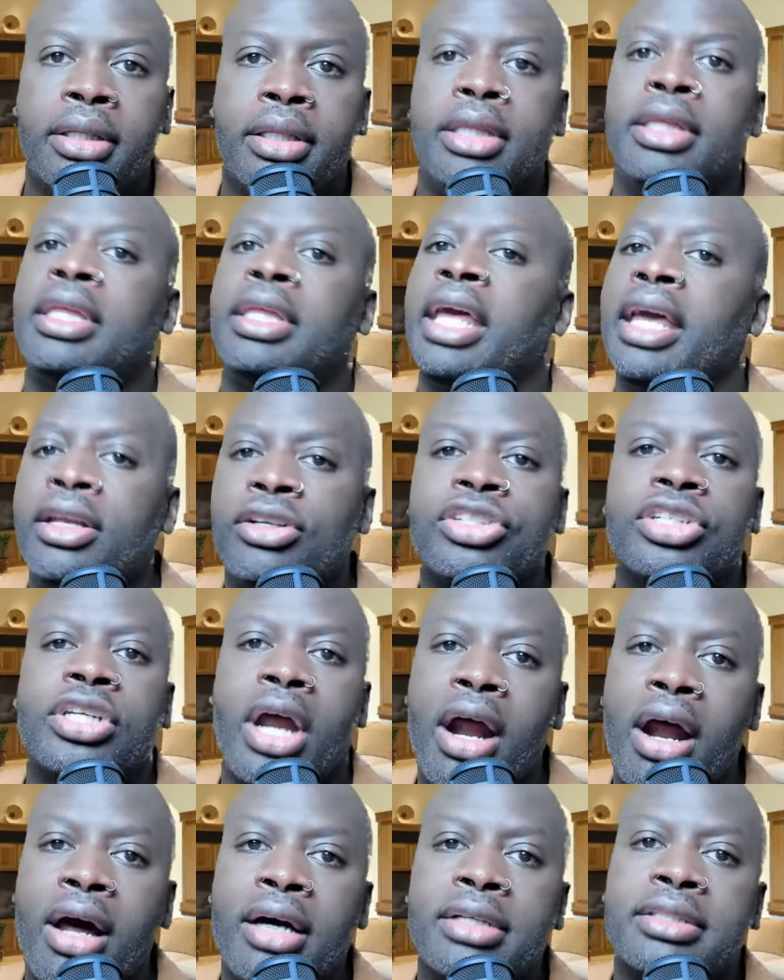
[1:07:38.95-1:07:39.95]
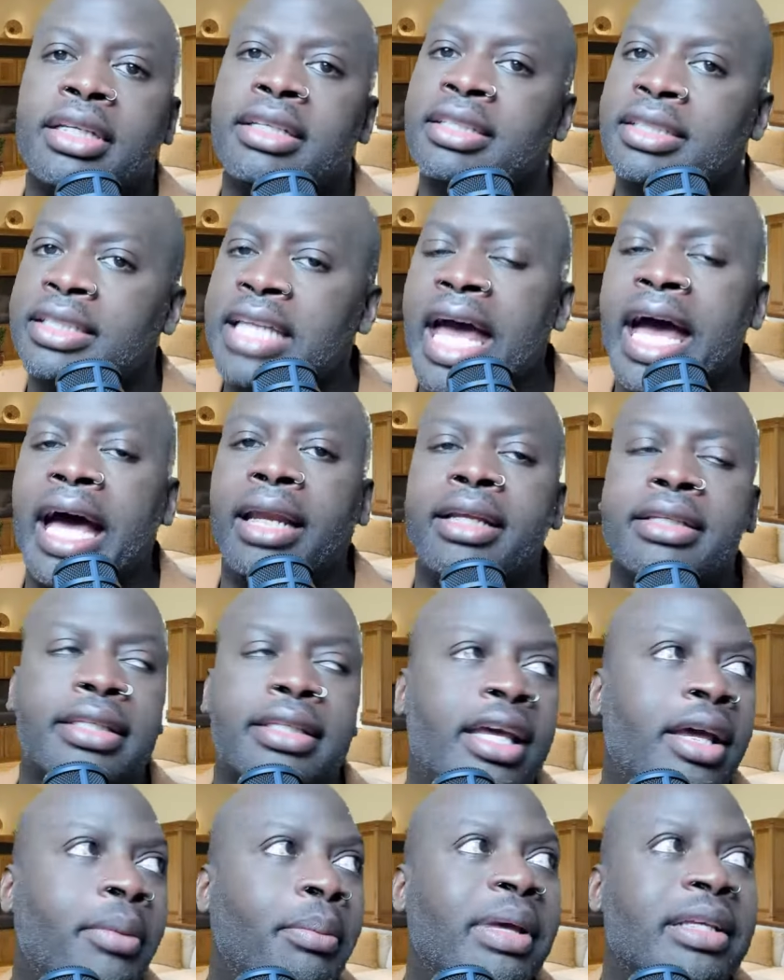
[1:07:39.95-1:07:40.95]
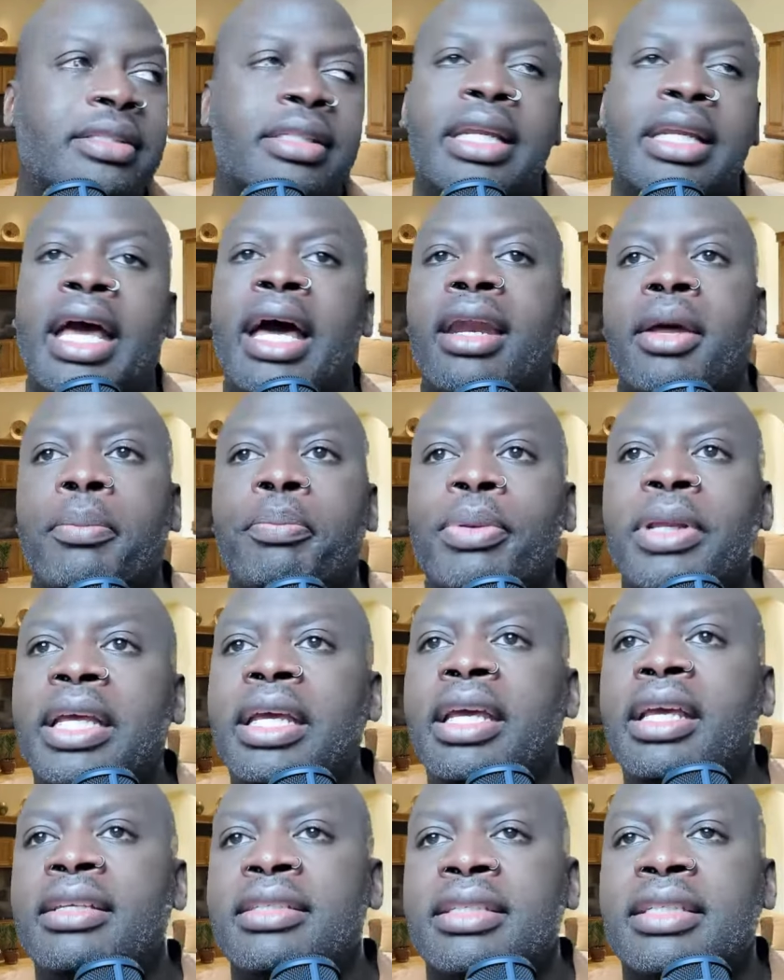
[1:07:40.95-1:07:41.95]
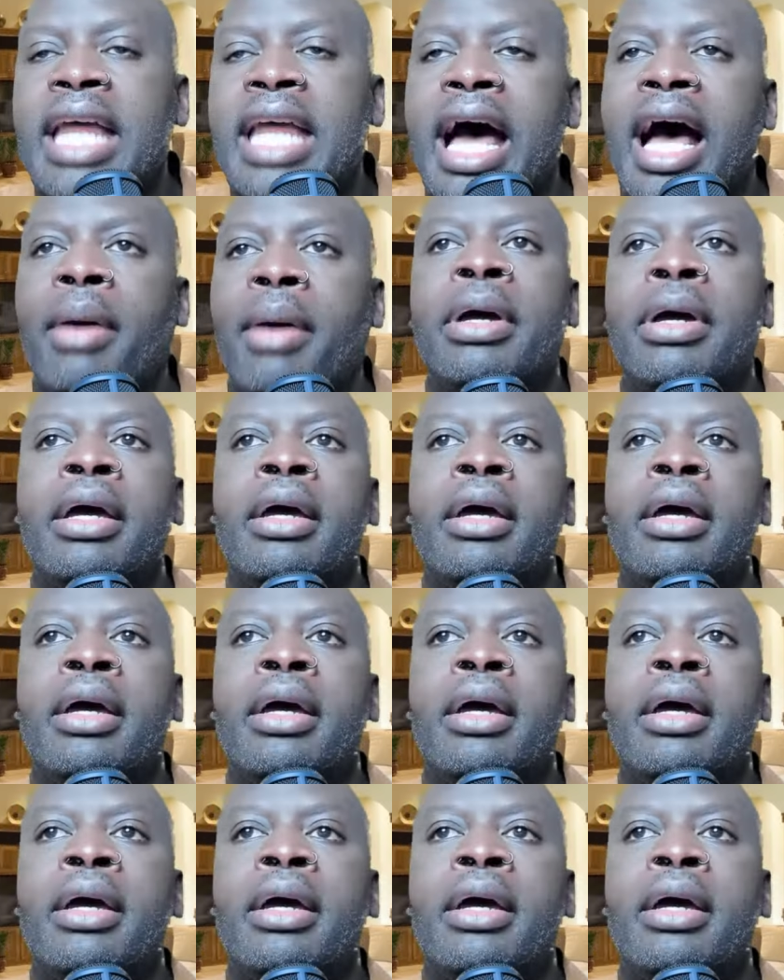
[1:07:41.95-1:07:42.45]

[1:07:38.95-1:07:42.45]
Get Charles a stylist, and Miss Netta, please stop